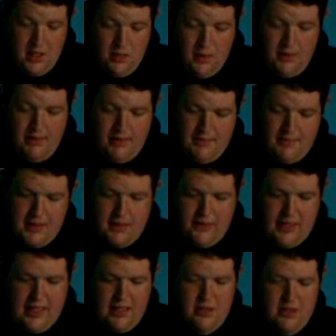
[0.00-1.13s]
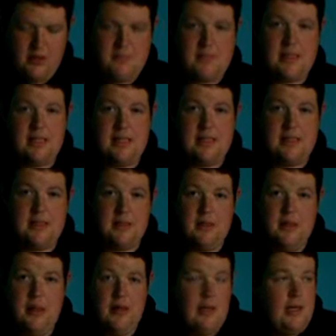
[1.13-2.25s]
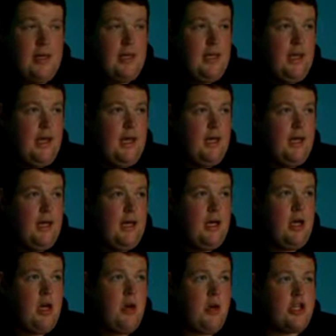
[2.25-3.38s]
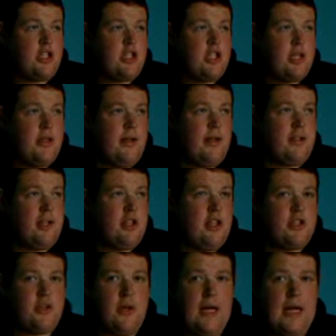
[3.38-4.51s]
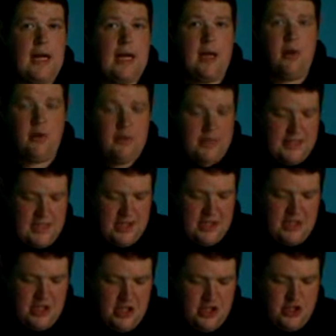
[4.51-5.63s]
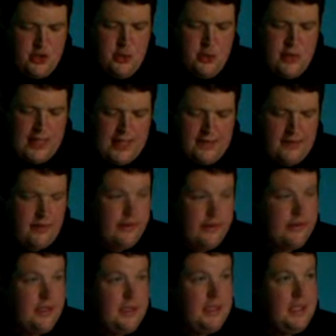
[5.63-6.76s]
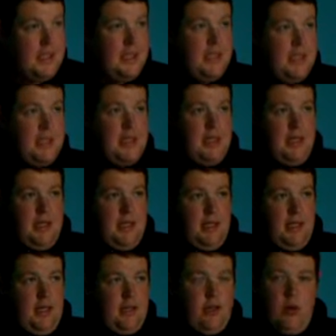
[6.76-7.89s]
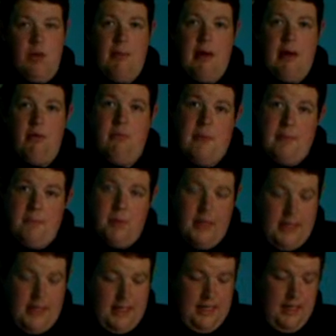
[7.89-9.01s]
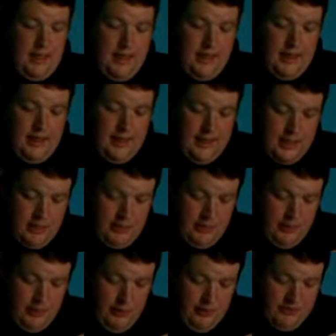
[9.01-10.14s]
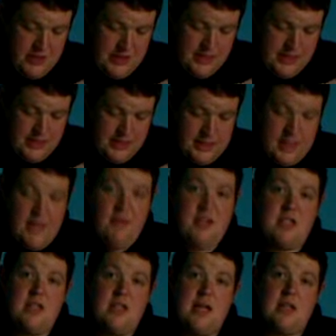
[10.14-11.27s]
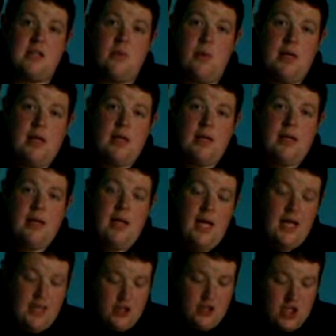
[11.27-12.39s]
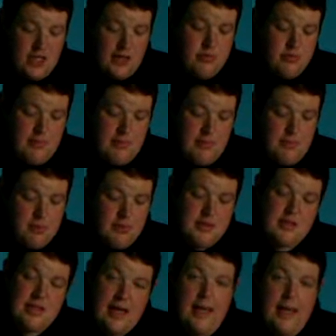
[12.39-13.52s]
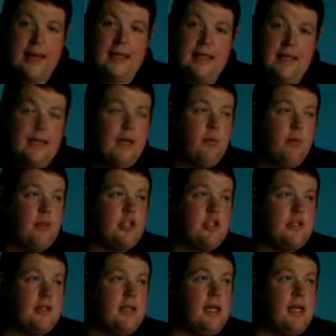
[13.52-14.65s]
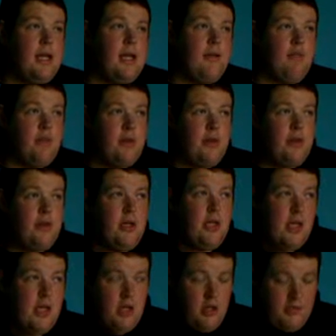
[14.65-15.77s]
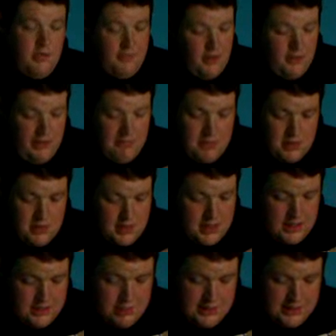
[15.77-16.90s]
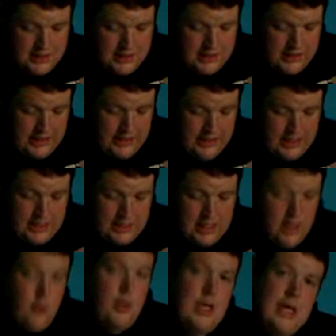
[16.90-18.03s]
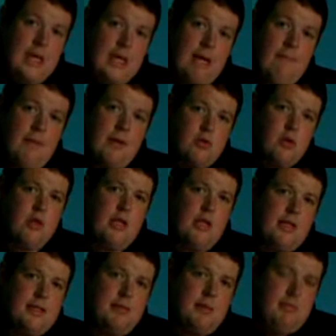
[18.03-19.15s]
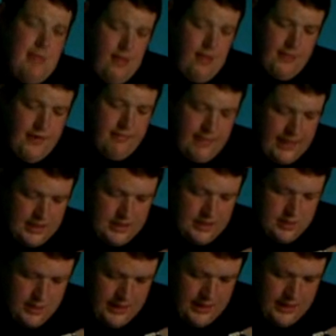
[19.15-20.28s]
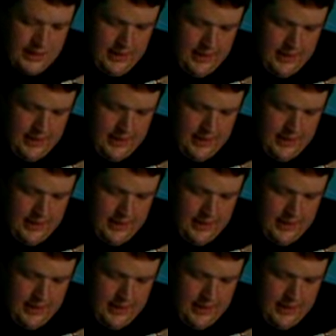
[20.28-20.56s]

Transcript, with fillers: We're in the middle of the Kingdom season, uh, which in the liturgical, liturgical calendar is all about remembering uh, people who have died. This next week actually has Remembrance Day in it, which is the 11th of November, I think it's Wednesday. So I'll talk a little bit about that next week.